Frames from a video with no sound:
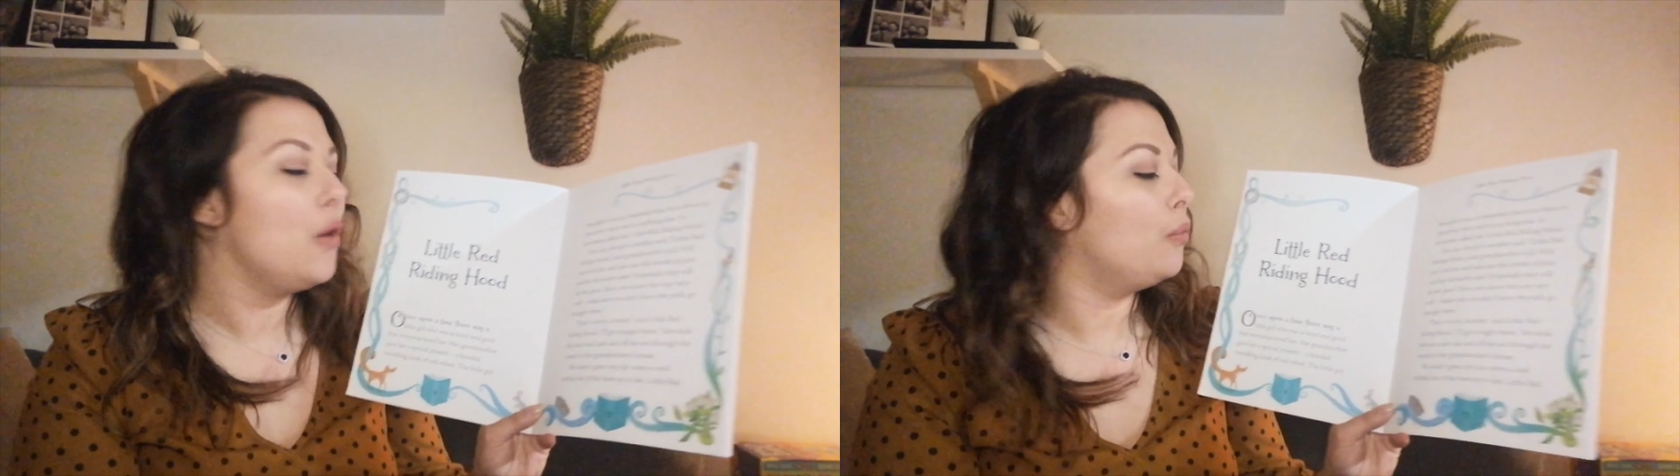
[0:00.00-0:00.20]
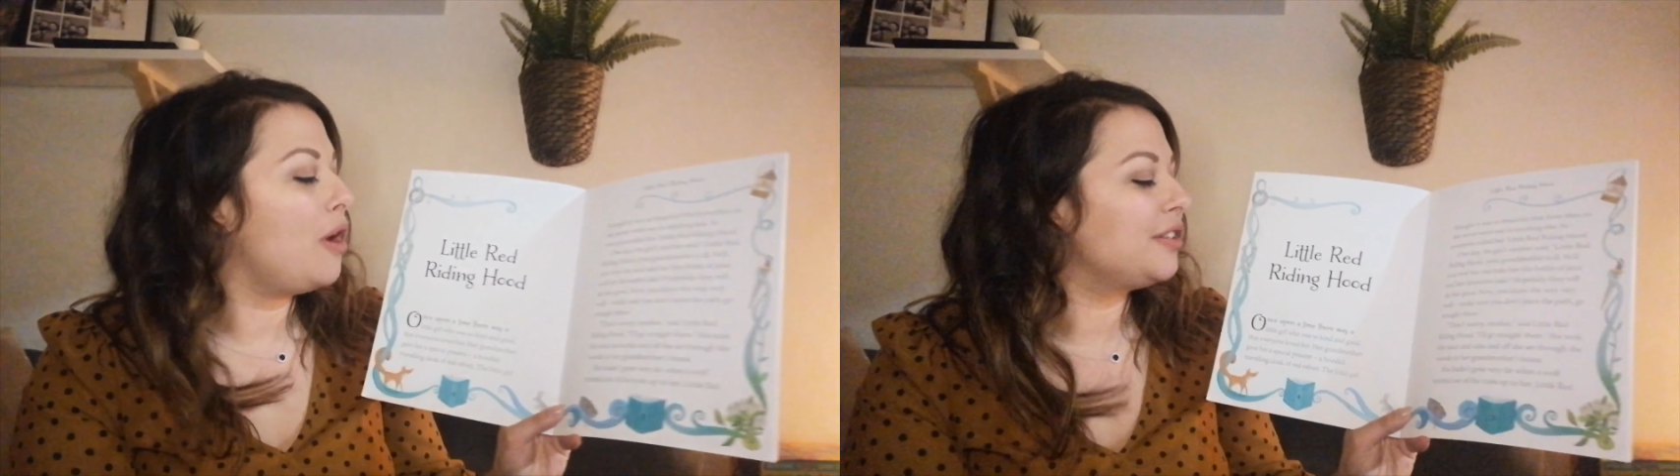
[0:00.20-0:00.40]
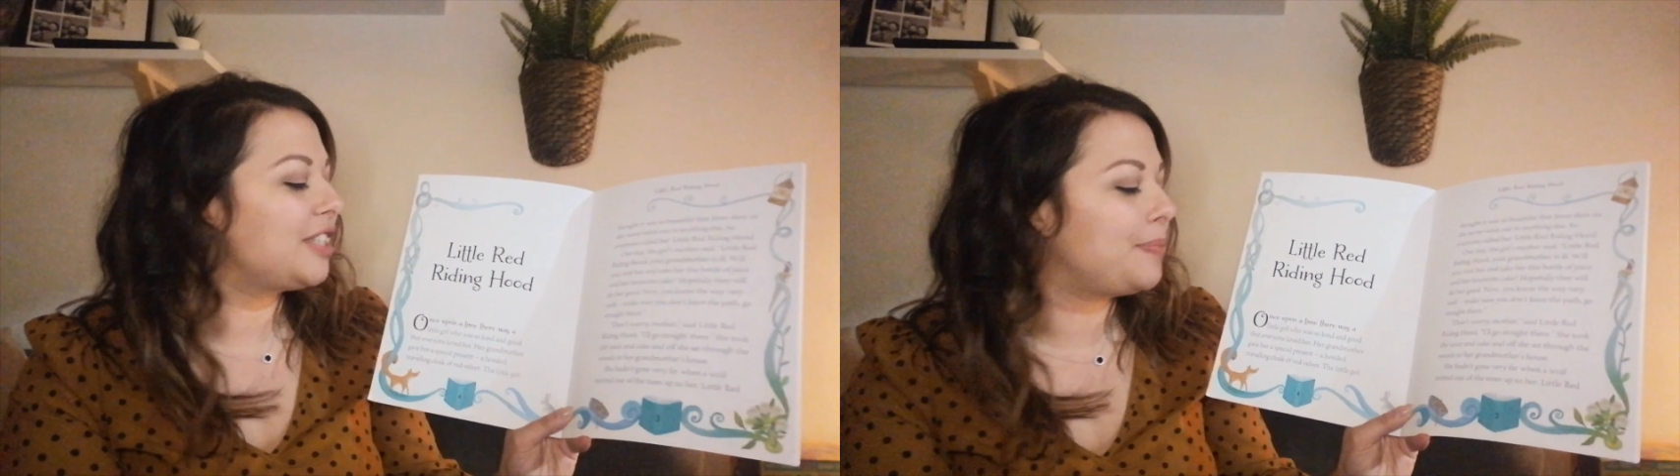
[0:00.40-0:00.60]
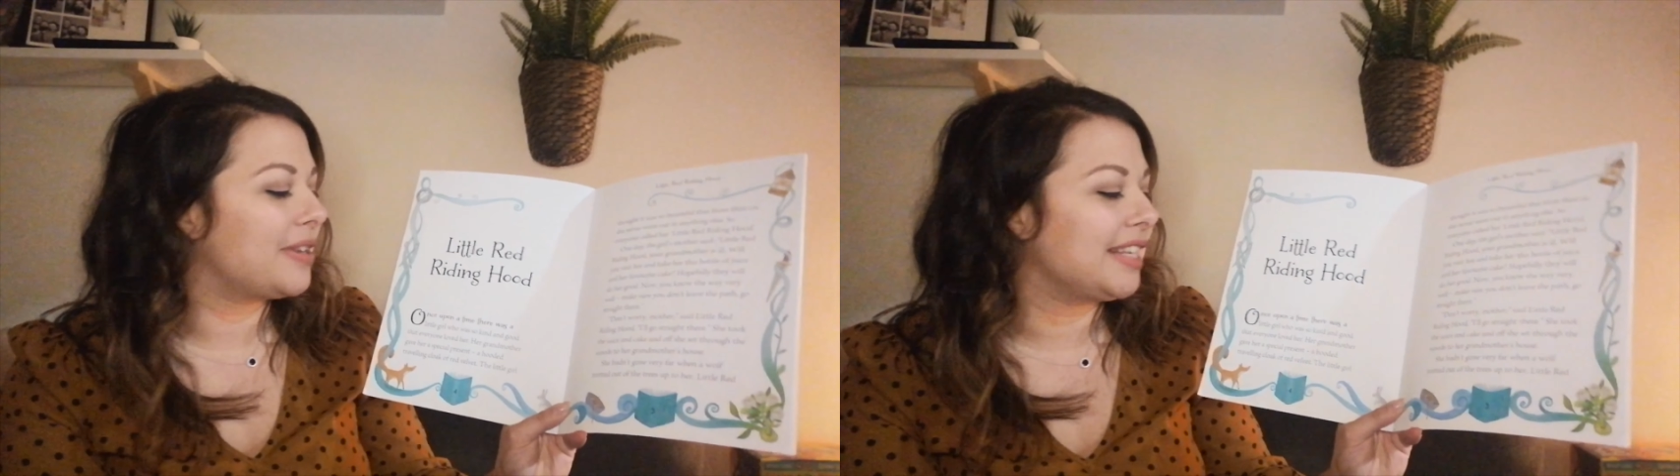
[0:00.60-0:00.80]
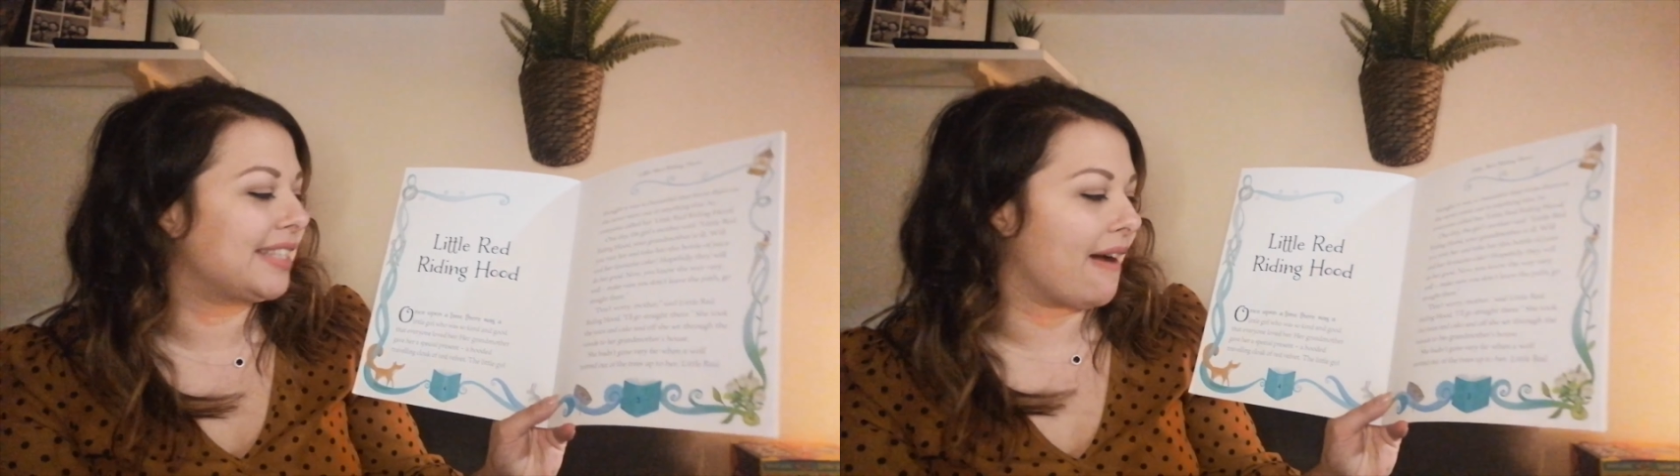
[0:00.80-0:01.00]
Once
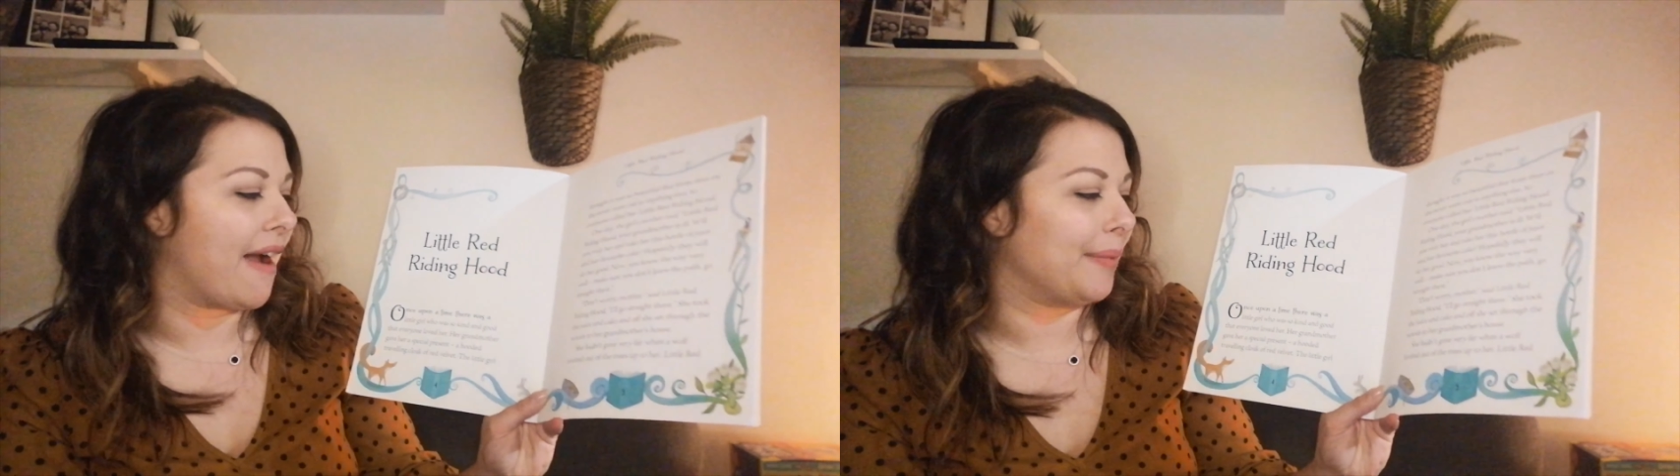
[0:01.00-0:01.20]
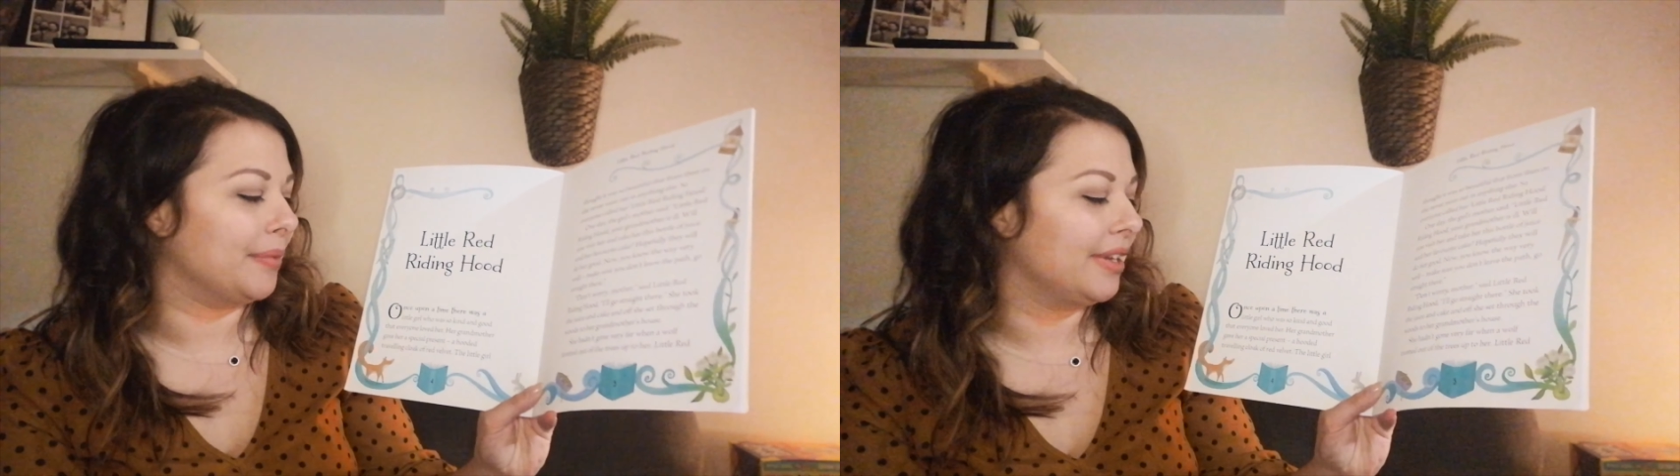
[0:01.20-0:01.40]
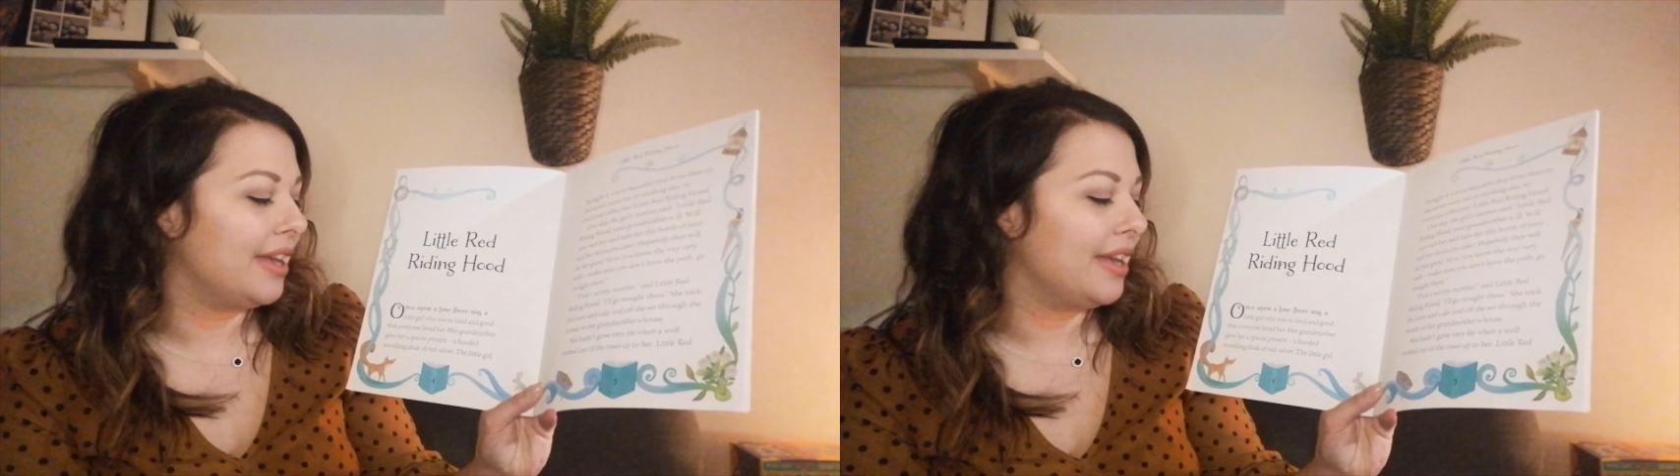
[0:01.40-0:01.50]
upon a time,